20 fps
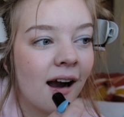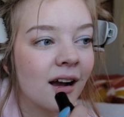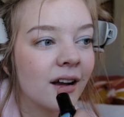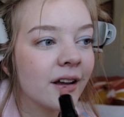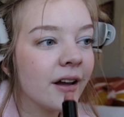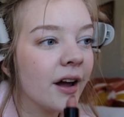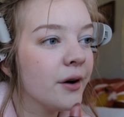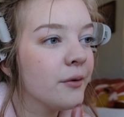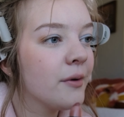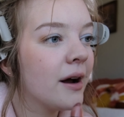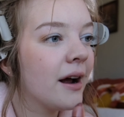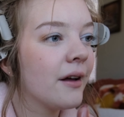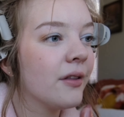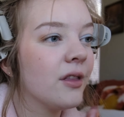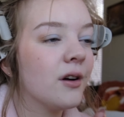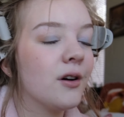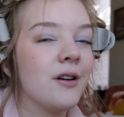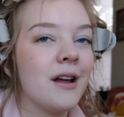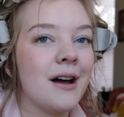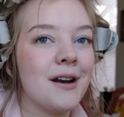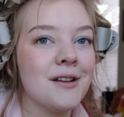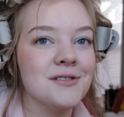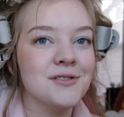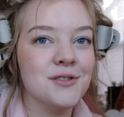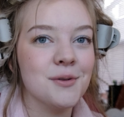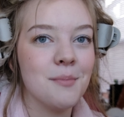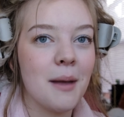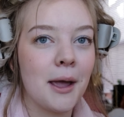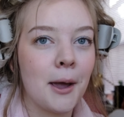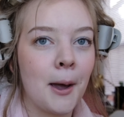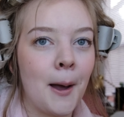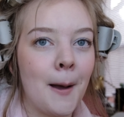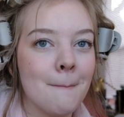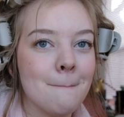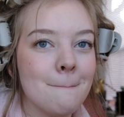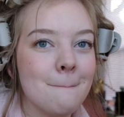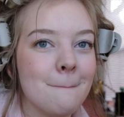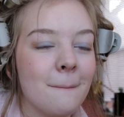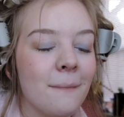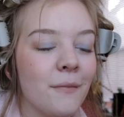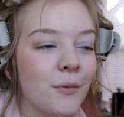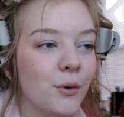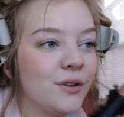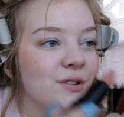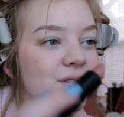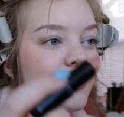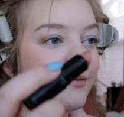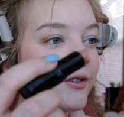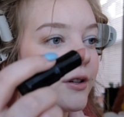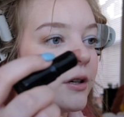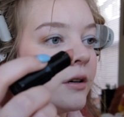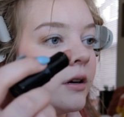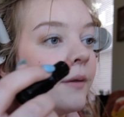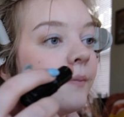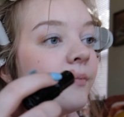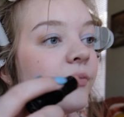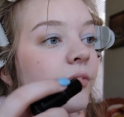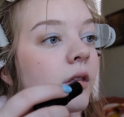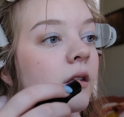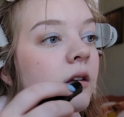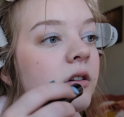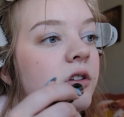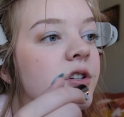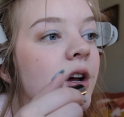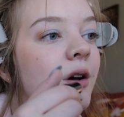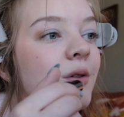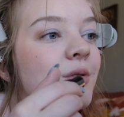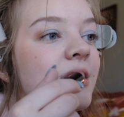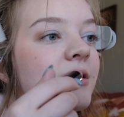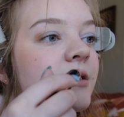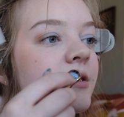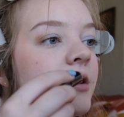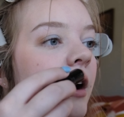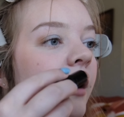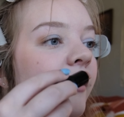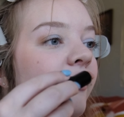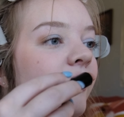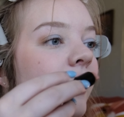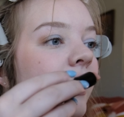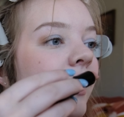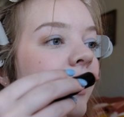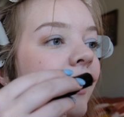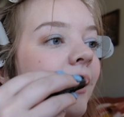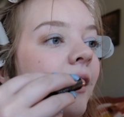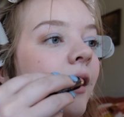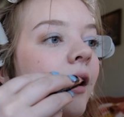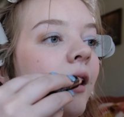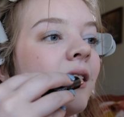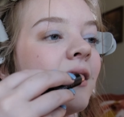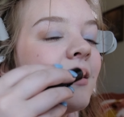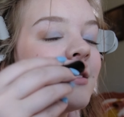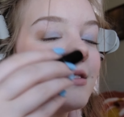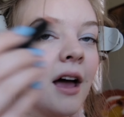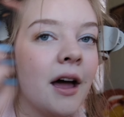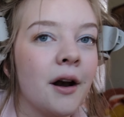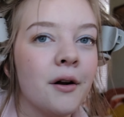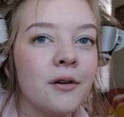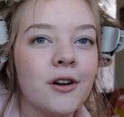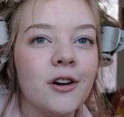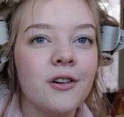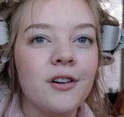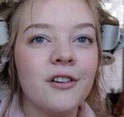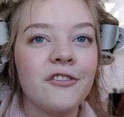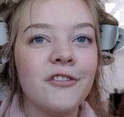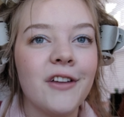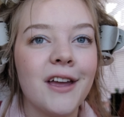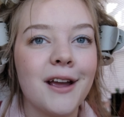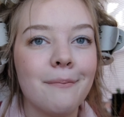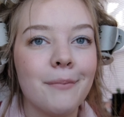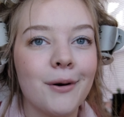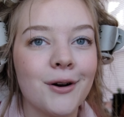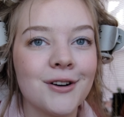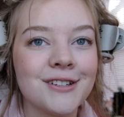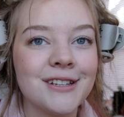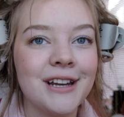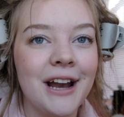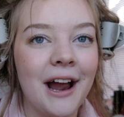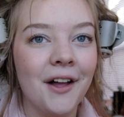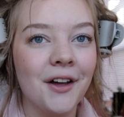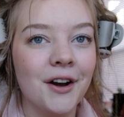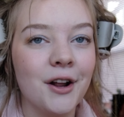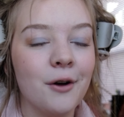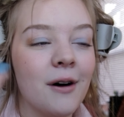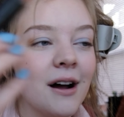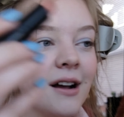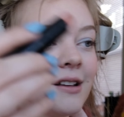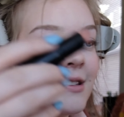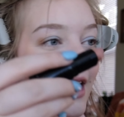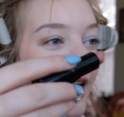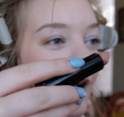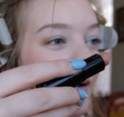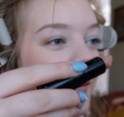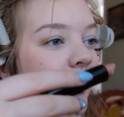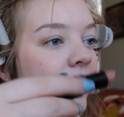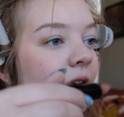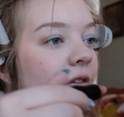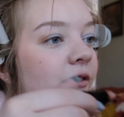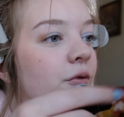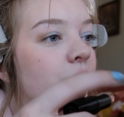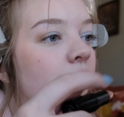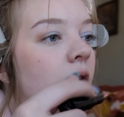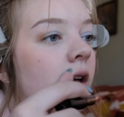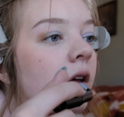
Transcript: Kind of why I learned how to do makeup was for shows and stuff, because I don't know if like personality wise I would have